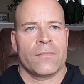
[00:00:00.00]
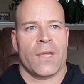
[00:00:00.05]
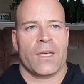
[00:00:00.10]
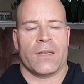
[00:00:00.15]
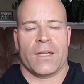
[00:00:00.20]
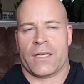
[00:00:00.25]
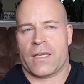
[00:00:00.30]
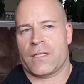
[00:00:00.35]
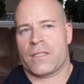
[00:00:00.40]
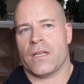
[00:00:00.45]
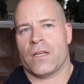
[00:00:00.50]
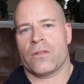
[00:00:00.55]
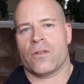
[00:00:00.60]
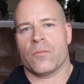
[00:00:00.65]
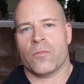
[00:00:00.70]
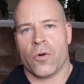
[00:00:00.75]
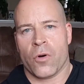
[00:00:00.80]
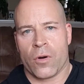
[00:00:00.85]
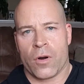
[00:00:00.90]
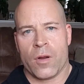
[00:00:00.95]
And like I said, the
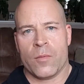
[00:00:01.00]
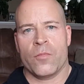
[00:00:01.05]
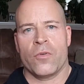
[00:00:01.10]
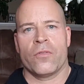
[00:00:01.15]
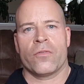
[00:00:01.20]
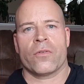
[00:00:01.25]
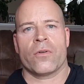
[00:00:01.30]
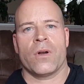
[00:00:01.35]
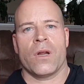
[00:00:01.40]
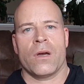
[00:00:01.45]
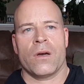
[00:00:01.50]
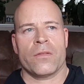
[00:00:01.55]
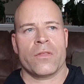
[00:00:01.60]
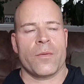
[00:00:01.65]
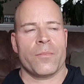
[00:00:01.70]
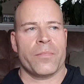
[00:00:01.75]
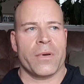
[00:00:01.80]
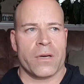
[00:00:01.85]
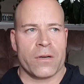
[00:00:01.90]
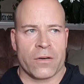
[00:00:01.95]
more I move around,
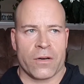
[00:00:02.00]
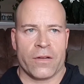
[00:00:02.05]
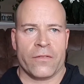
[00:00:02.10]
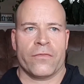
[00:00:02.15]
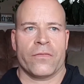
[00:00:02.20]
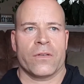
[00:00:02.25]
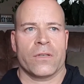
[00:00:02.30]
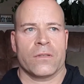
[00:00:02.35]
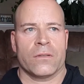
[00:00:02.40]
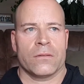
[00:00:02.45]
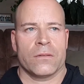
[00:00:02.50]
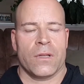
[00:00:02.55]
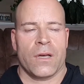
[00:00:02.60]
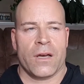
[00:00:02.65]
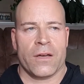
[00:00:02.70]
the better I feel.